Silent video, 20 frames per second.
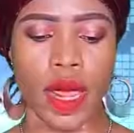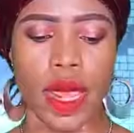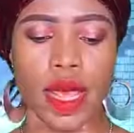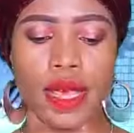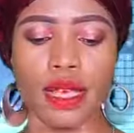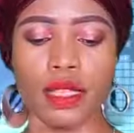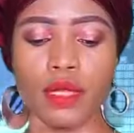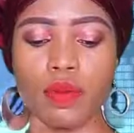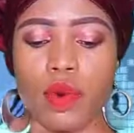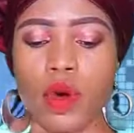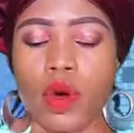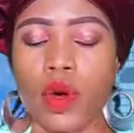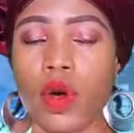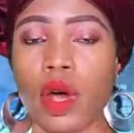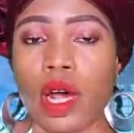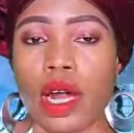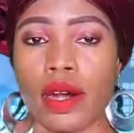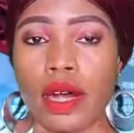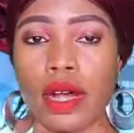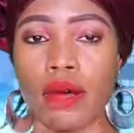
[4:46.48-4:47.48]
against Boko
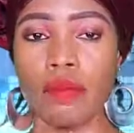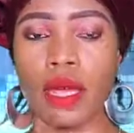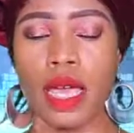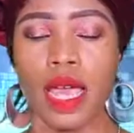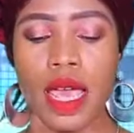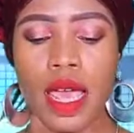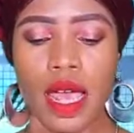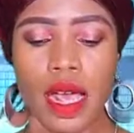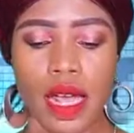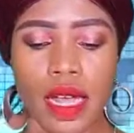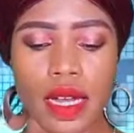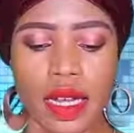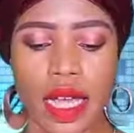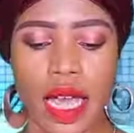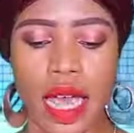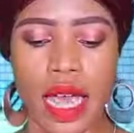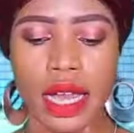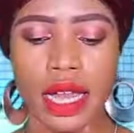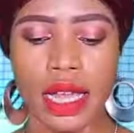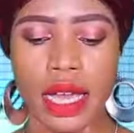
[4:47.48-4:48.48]
Haram in
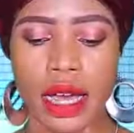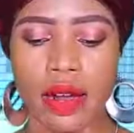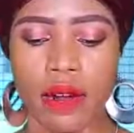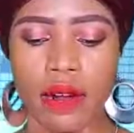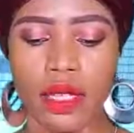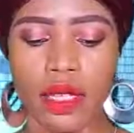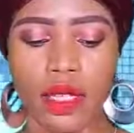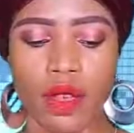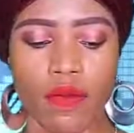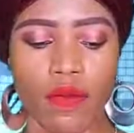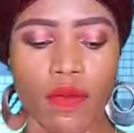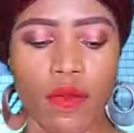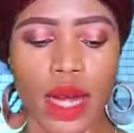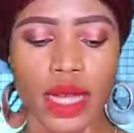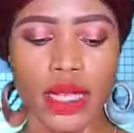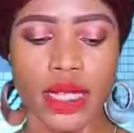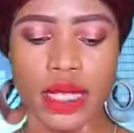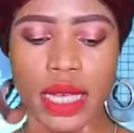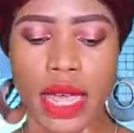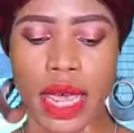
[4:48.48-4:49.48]
the early hours of
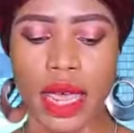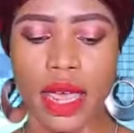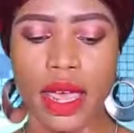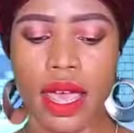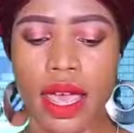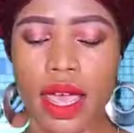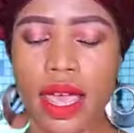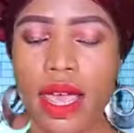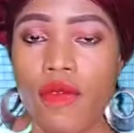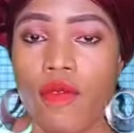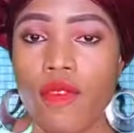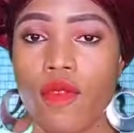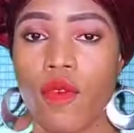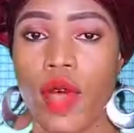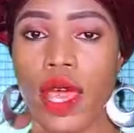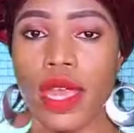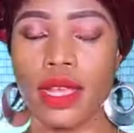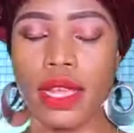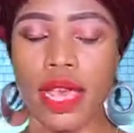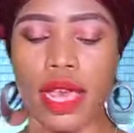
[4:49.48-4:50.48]
Wednesday, even
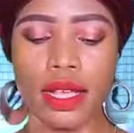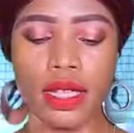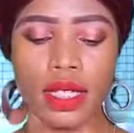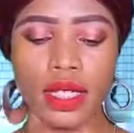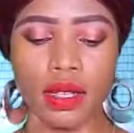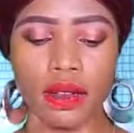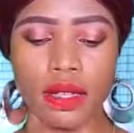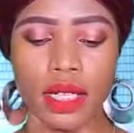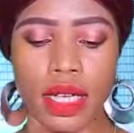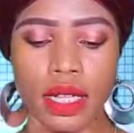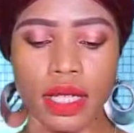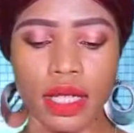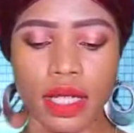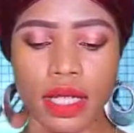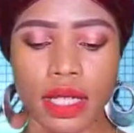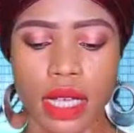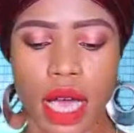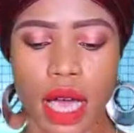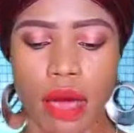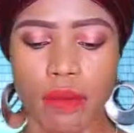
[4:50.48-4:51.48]
when the
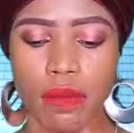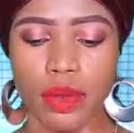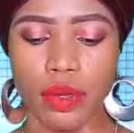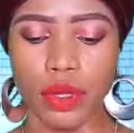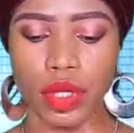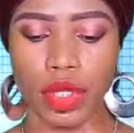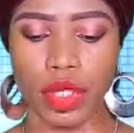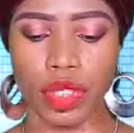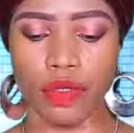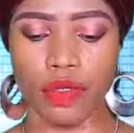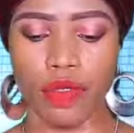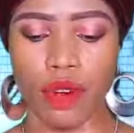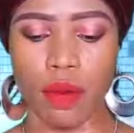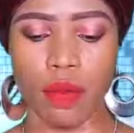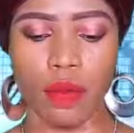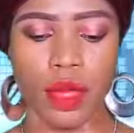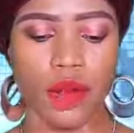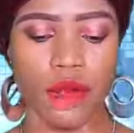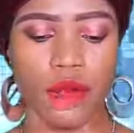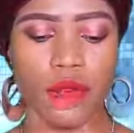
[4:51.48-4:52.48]
insurgents ambushed
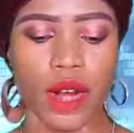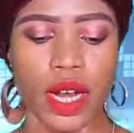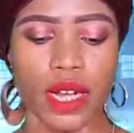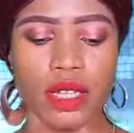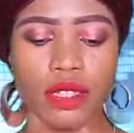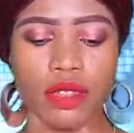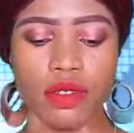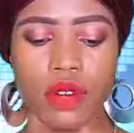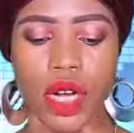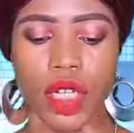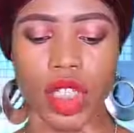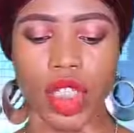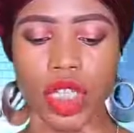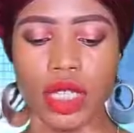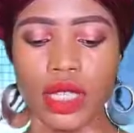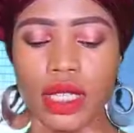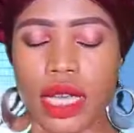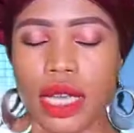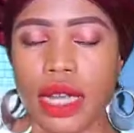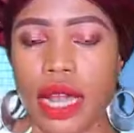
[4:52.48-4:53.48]
from different
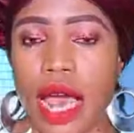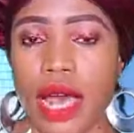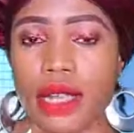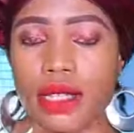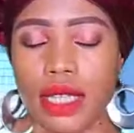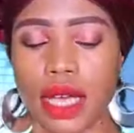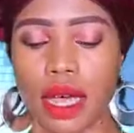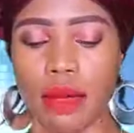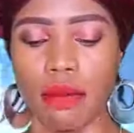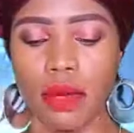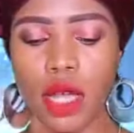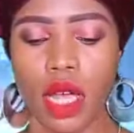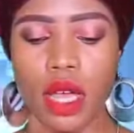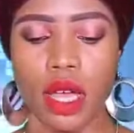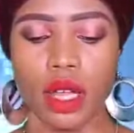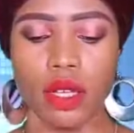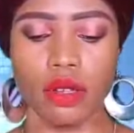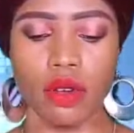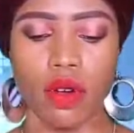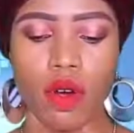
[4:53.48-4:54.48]
directions in attempt
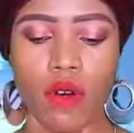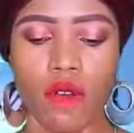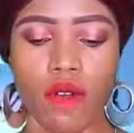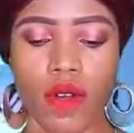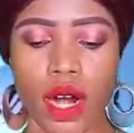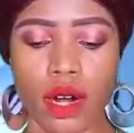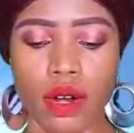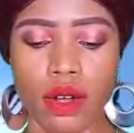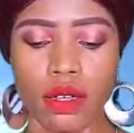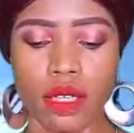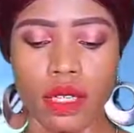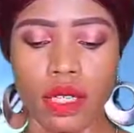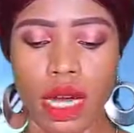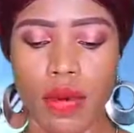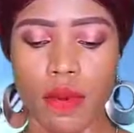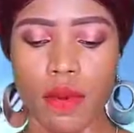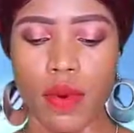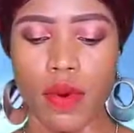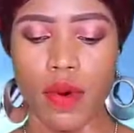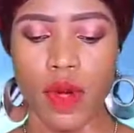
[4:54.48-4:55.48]
to overrun
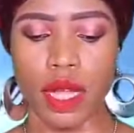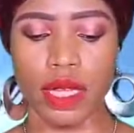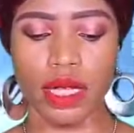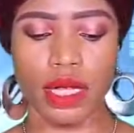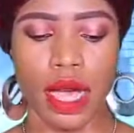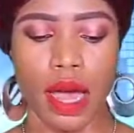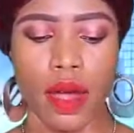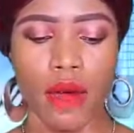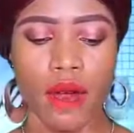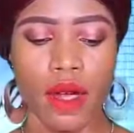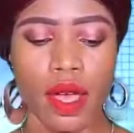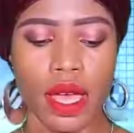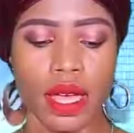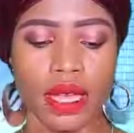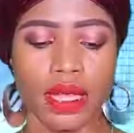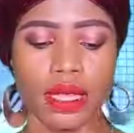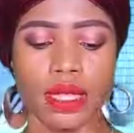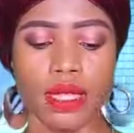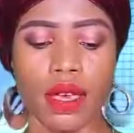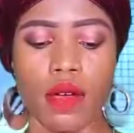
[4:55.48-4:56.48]
Damboa town
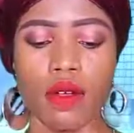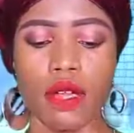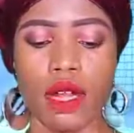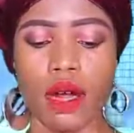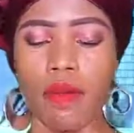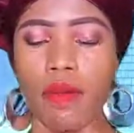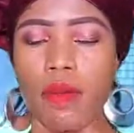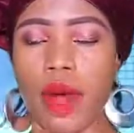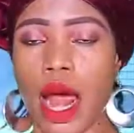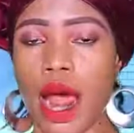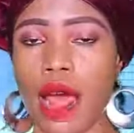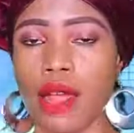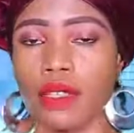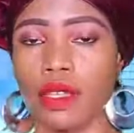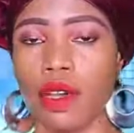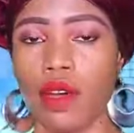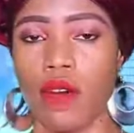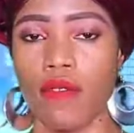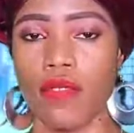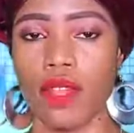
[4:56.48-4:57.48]
in southern part
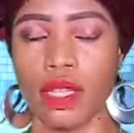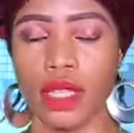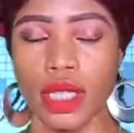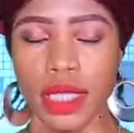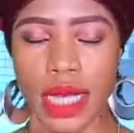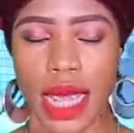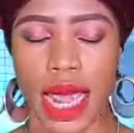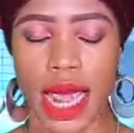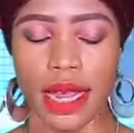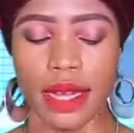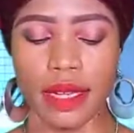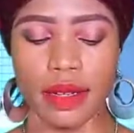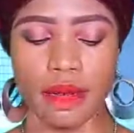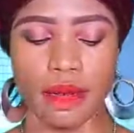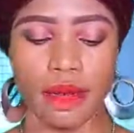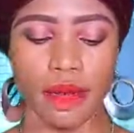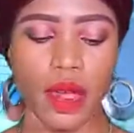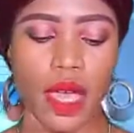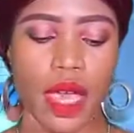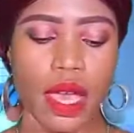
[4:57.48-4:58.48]
of the state.
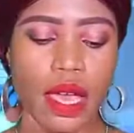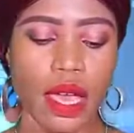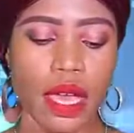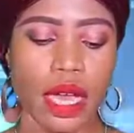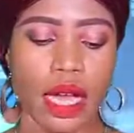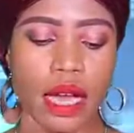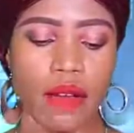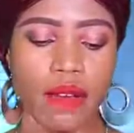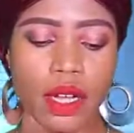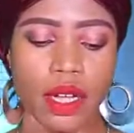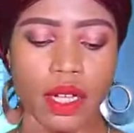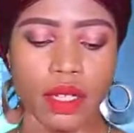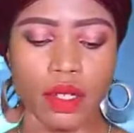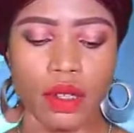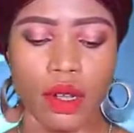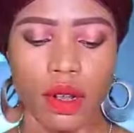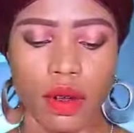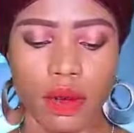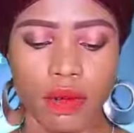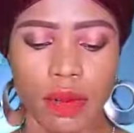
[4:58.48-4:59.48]
Governor
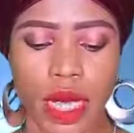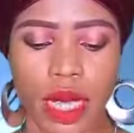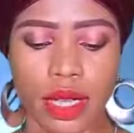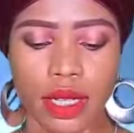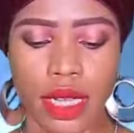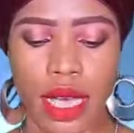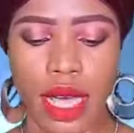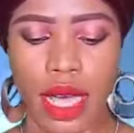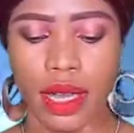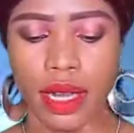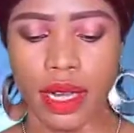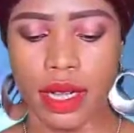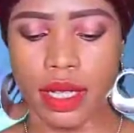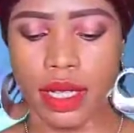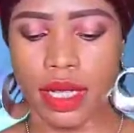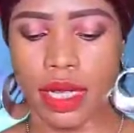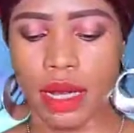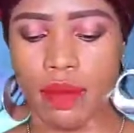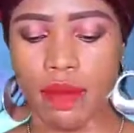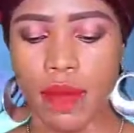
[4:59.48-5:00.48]
Zulum said in a
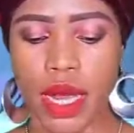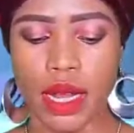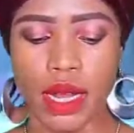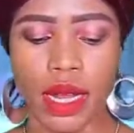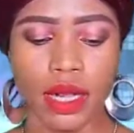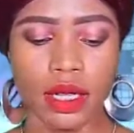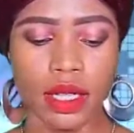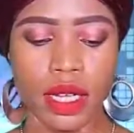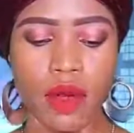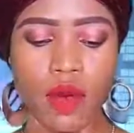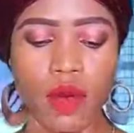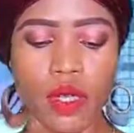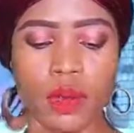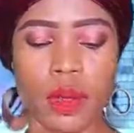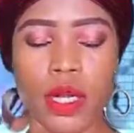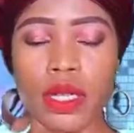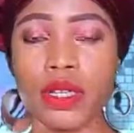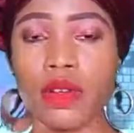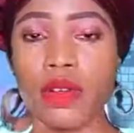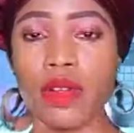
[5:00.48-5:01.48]
statement that he was
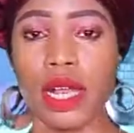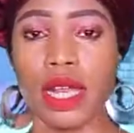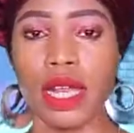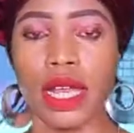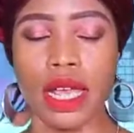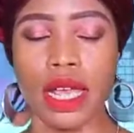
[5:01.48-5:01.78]
particularly